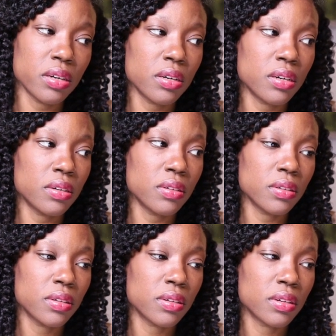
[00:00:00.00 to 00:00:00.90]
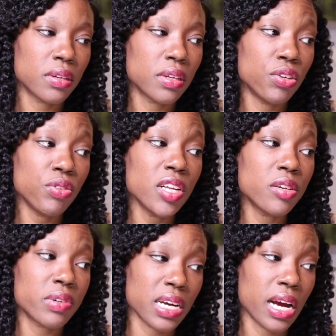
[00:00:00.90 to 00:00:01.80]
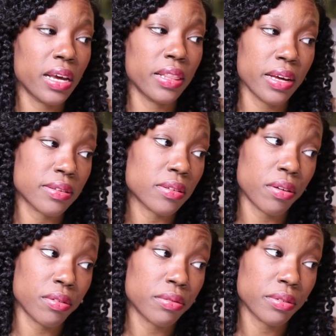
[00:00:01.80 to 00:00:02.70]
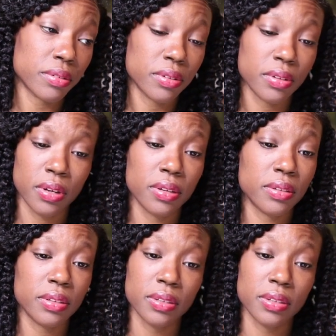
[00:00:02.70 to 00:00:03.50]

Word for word: all about me. And you need to retire that song. It's all about me. It's